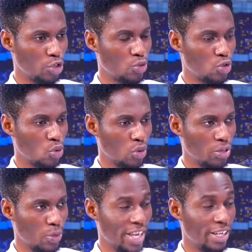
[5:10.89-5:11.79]
You saw
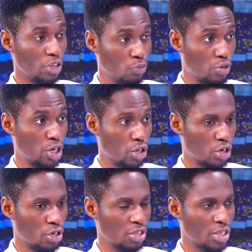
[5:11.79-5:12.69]
the way it really
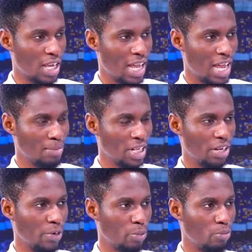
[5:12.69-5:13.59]
hurt the
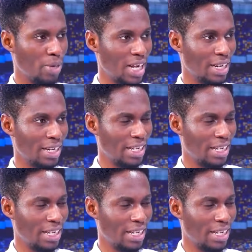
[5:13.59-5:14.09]
Liverpool backline,